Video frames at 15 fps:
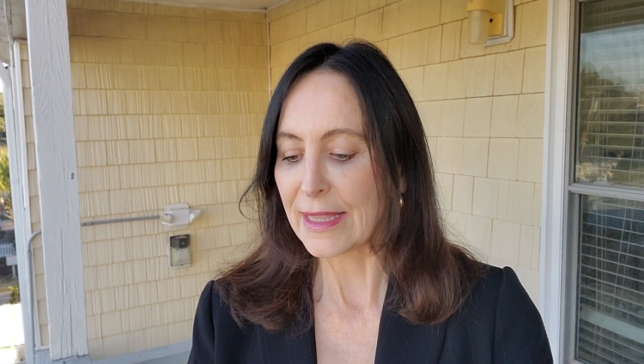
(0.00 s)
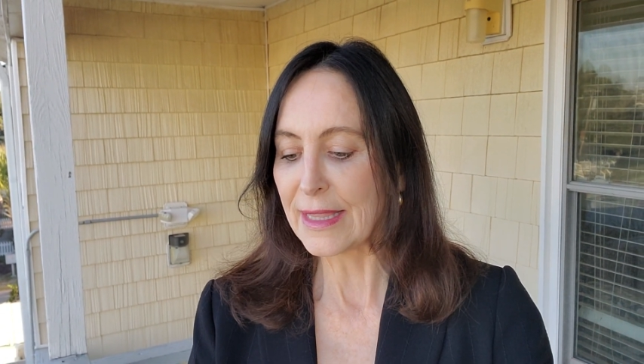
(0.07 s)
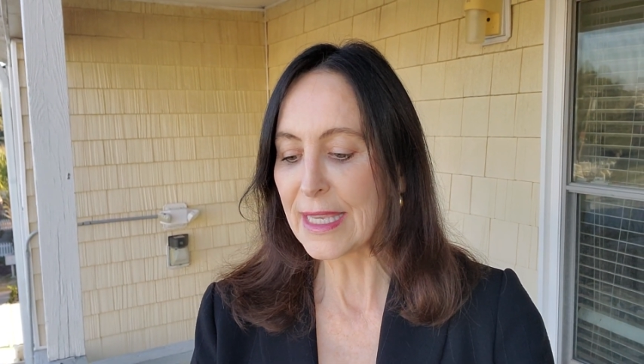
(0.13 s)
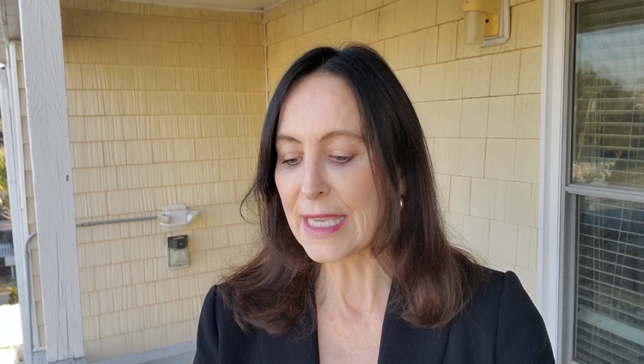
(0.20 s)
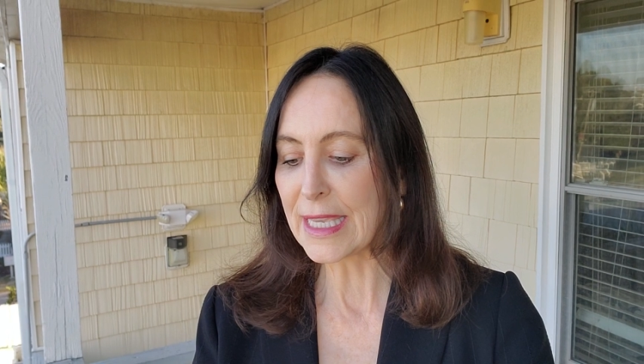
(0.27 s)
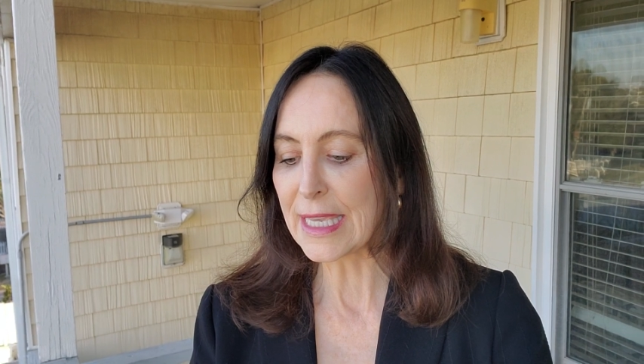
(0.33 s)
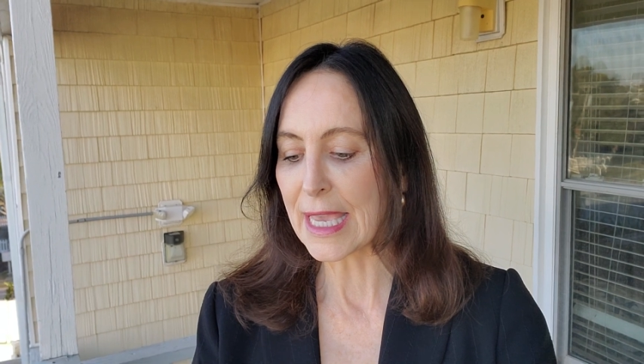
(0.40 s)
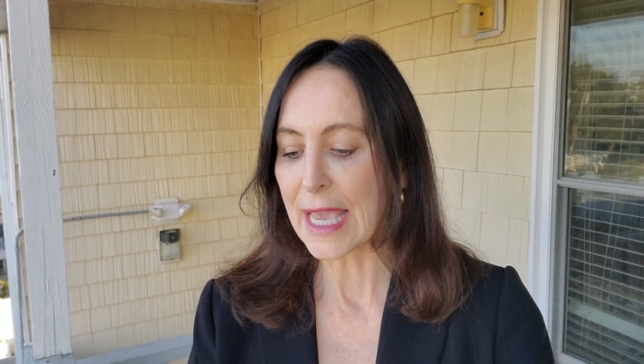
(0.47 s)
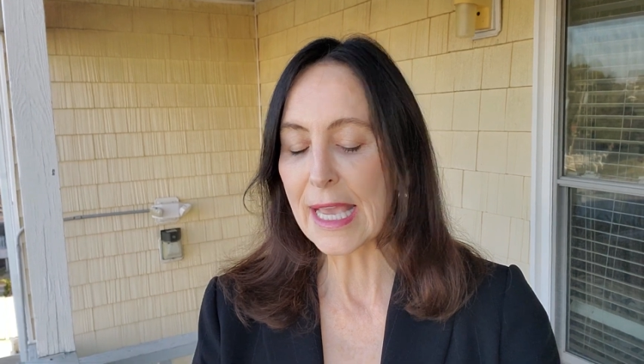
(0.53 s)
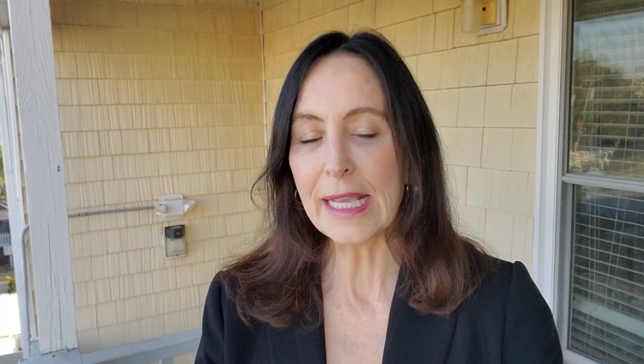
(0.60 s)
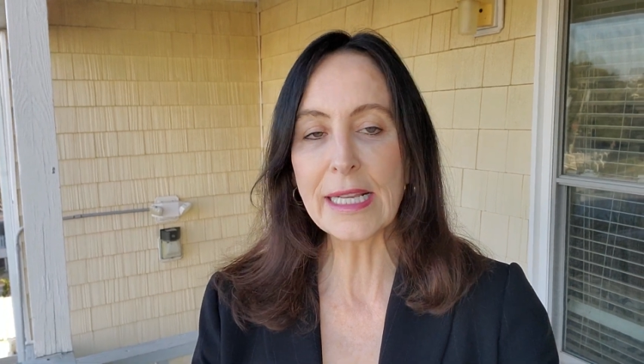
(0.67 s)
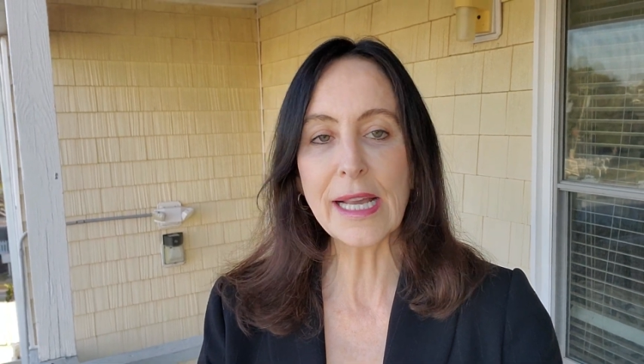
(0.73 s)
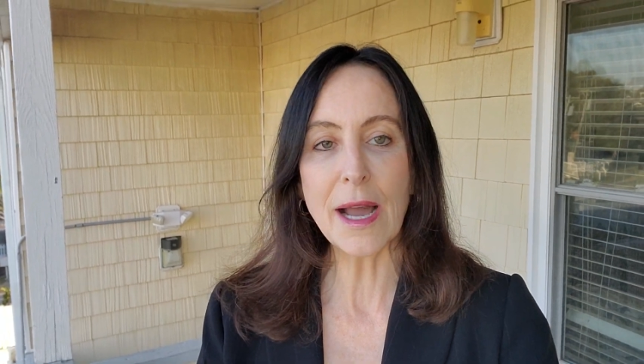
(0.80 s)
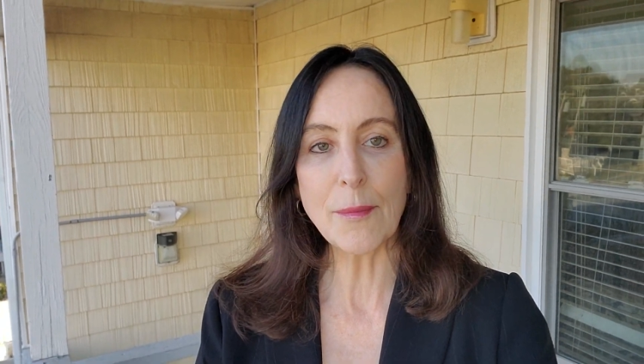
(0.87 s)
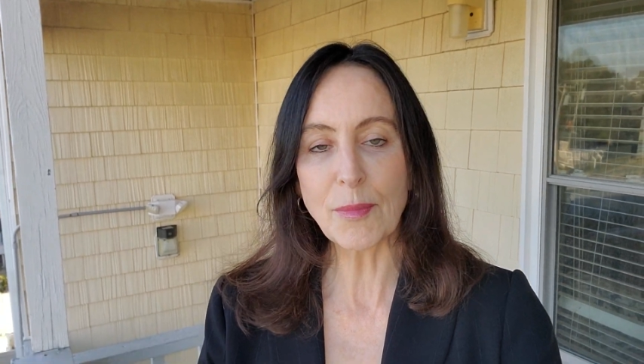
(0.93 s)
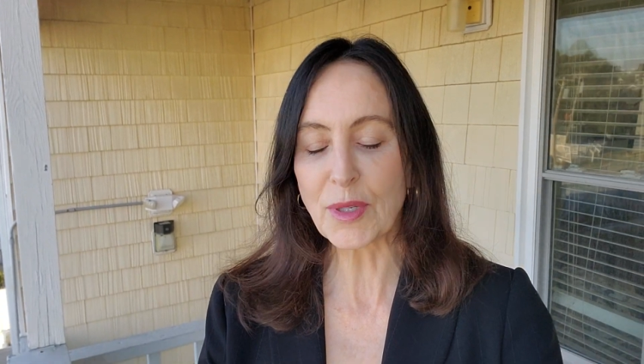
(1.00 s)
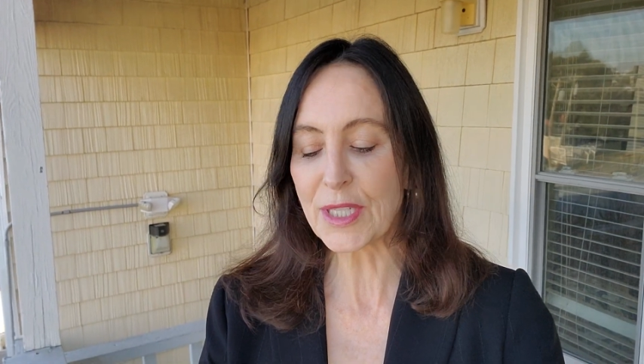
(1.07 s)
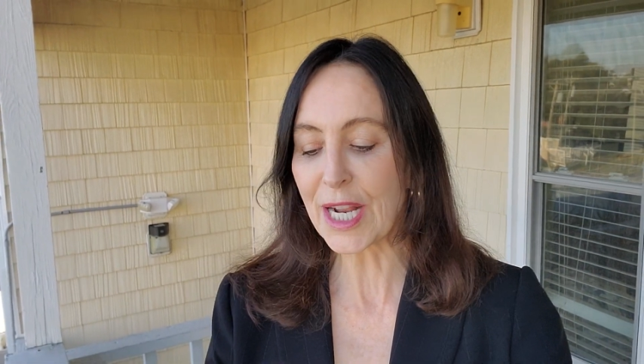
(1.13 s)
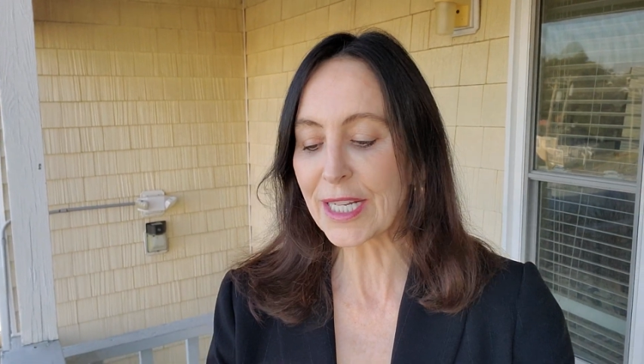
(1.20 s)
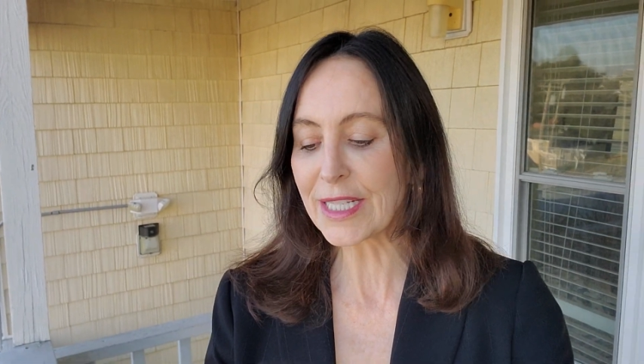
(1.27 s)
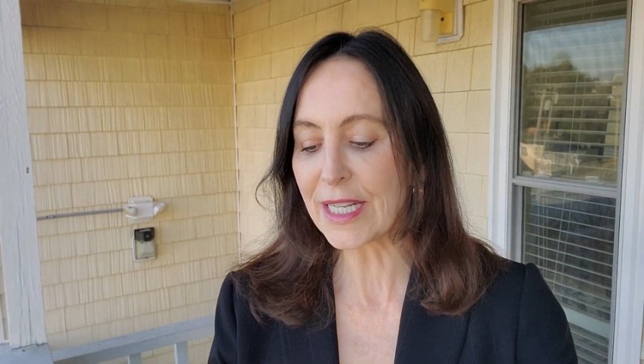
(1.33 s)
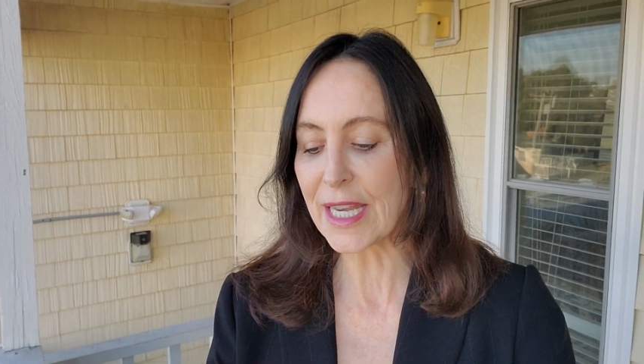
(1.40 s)
the income,
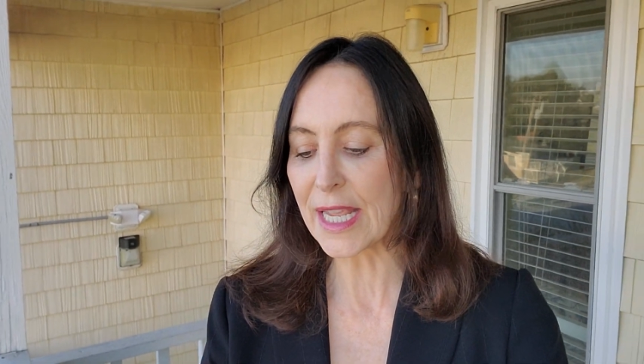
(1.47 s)
projected